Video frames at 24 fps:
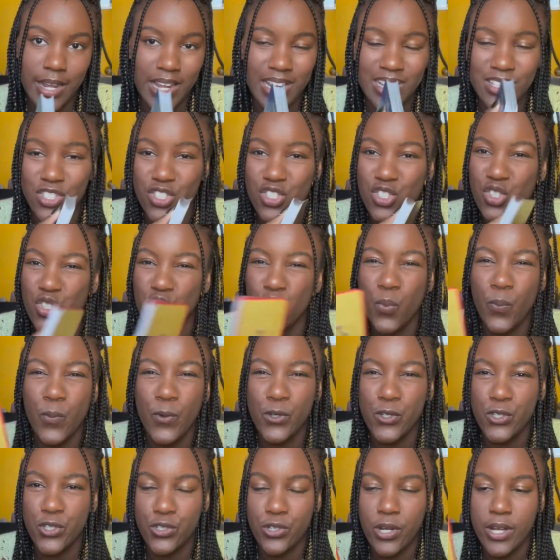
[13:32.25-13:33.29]
It's
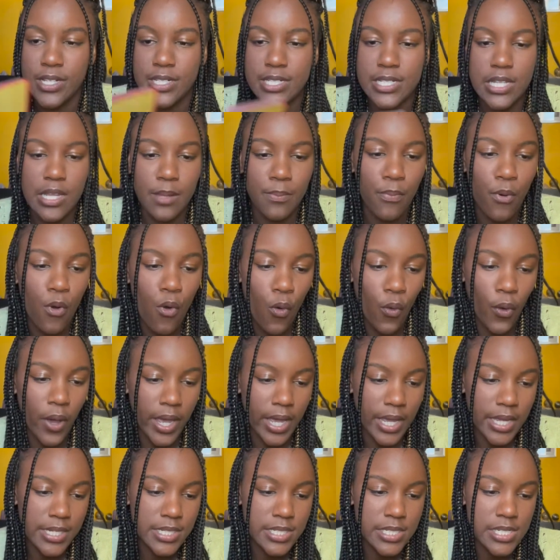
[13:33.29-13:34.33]
super straight to the
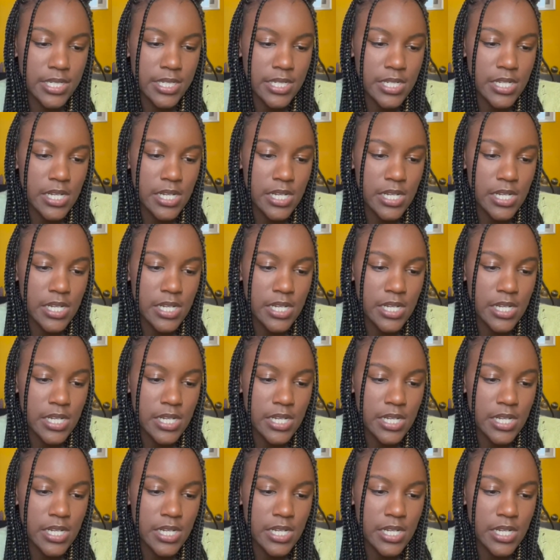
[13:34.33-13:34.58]
point.